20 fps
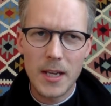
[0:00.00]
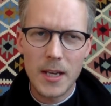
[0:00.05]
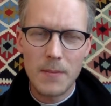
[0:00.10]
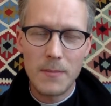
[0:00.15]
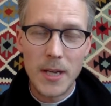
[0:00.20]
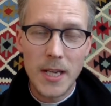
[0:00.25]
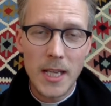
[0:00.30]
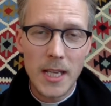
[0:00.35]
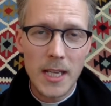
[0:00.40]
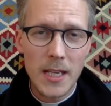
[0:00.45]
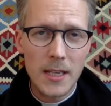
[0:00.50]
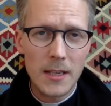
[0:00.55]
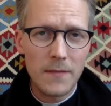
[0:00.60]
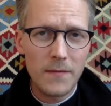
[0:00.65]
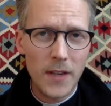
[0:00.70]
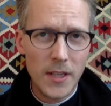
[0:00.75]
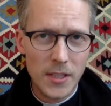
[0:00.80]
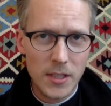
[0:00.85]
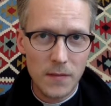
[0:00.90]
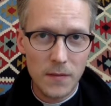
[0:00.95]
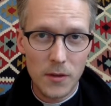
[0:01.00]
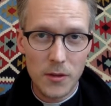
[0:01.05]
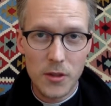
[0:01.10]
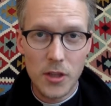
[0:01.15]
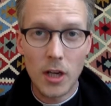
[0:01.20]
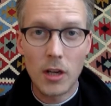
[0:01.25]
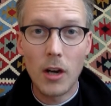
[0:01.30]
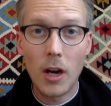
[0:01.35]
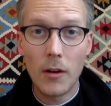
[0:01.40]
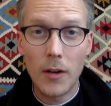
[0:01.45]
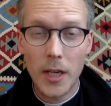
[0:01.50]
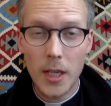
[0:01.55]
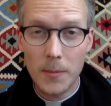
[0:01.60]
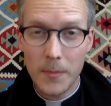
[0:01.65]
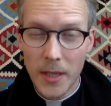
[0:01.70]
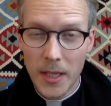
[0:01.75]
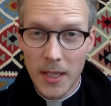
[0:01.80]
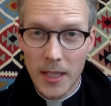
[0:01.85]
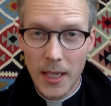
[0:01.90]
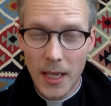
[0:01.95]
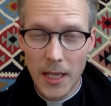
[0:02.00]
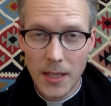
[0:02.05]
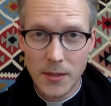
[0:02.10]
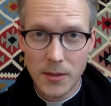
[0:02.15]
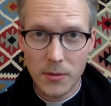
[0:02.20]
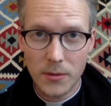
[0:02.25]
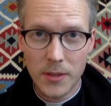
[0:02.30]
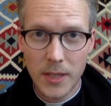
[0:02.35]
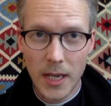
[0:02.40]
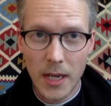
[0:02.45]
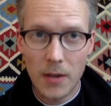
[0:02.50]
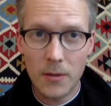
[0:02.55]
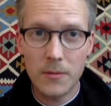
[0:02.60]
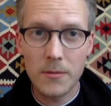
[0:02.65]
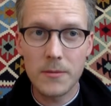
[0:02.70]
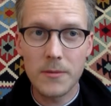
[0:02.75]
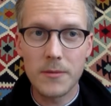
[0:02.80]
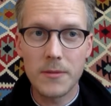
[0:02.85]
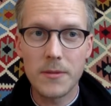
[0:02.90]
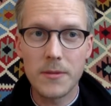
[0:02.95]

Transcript: Many festivals are already being canceled now.